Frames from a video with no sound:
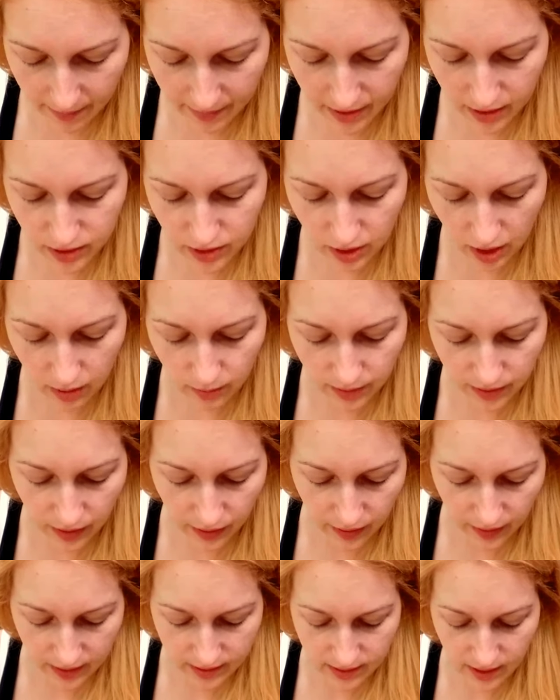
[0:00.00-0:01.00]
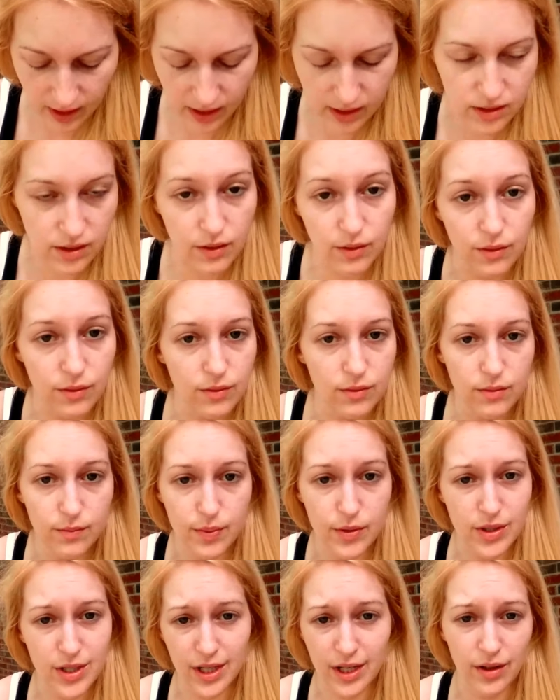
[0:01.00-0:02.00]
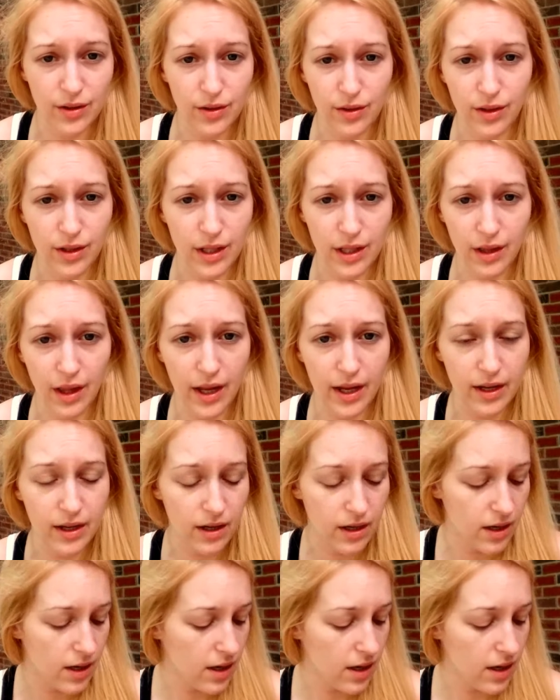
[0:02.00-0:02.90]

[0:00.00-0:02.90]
going to start with the things that I don't particularly like.